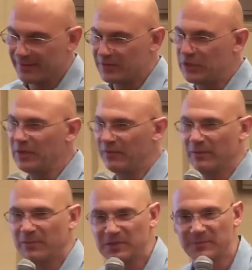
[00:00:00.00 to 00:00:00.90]
two
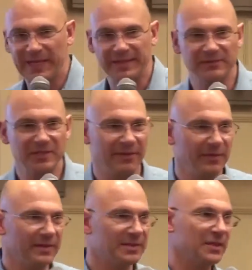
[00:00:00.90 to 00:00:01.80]
different perspectives
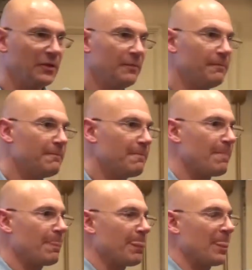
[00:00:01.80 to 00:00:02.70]
on this. So,
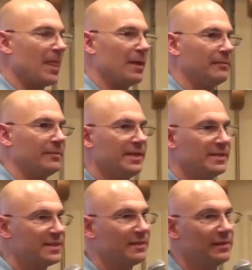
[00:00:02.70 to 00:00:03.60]

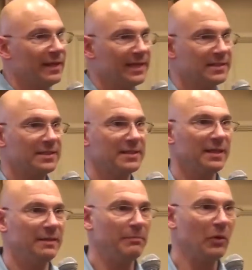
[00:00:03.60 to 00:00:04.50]
is the list
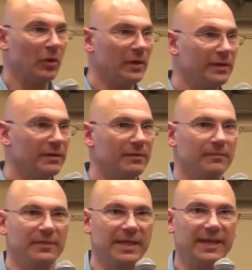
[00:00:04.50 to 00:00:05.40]
important?
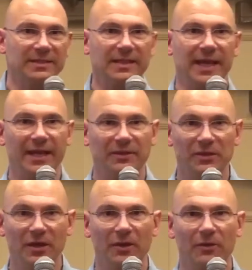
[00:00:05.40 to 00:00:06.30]
Yes and
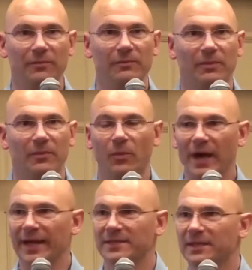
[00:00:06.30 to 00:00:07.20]
no.
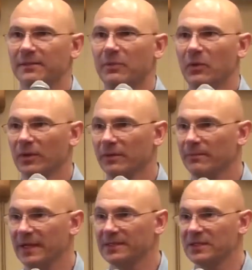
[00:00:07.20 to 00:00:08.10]
Why is it important?
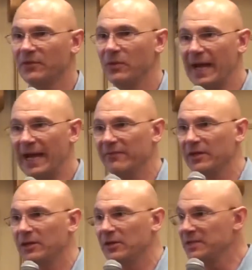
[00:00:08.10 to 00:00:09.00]
Because if you have a
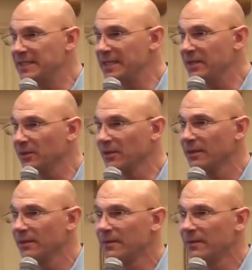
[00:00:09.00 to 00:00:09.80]
good deal,